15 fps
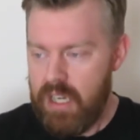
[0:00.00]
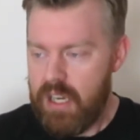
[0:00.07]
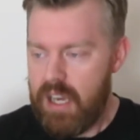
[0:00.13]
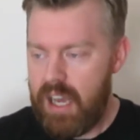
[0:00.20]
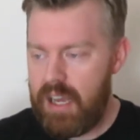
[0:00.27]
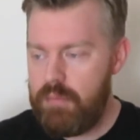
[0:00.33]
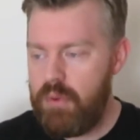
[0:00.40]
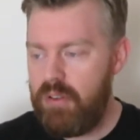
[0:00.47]

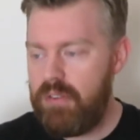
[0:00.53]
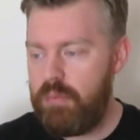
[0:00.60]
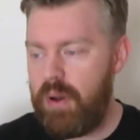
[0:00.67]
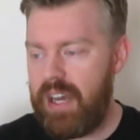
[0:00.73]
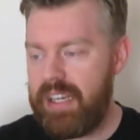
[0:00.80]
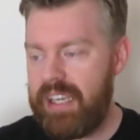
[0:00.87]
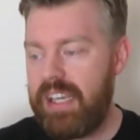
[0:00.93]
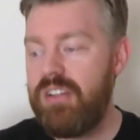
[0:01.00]
Movie
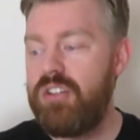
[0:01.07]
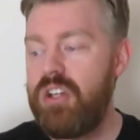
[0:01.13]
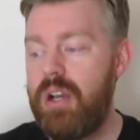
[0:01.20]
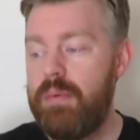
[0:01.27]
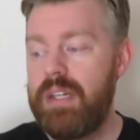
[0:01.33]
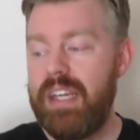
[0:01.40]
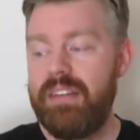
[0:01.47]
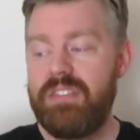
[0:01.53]
Park in
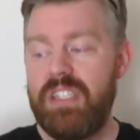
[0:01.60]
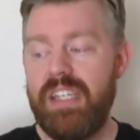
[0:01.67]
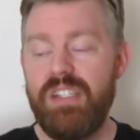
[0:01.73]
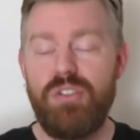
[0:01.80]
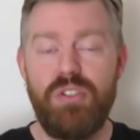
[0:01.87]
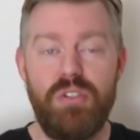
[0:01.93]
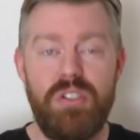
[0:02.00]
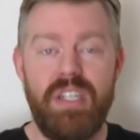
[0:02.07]
Germany have
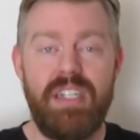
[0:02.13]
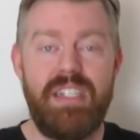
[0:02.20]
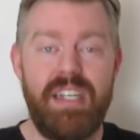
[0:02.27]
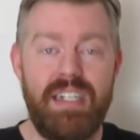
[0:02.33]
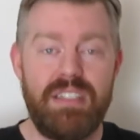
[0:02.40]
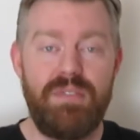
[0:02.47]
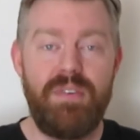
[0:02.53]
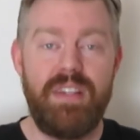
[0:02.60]
teased new
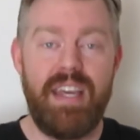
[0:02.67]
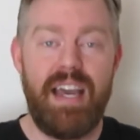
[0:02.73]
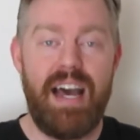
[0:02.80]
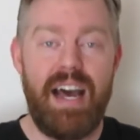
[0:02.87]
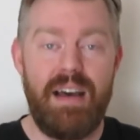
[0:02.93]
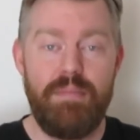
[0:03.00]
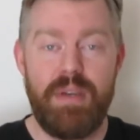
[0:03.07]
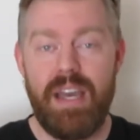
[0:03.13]
details for their
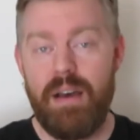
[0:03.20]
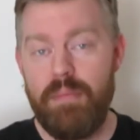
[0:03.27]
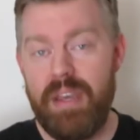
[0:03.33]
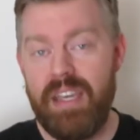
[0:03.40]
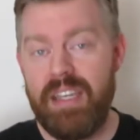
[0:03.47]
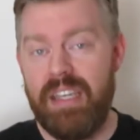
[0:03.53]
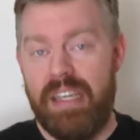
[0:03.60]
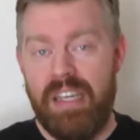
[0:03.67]

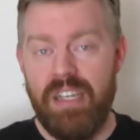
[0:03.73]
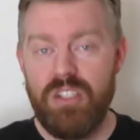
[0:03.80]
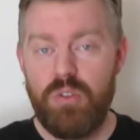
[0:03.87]
upcoming